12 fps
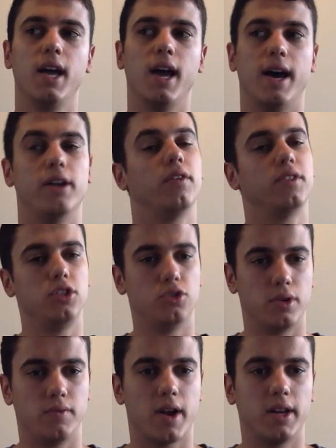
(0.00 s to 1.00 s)
And obviously
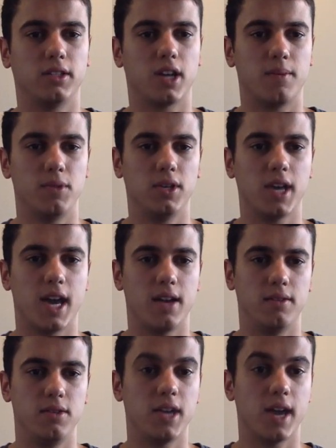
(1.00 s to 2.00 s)
during writing time you
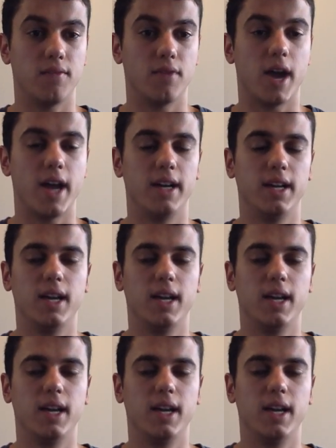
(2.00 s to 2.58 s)
can write.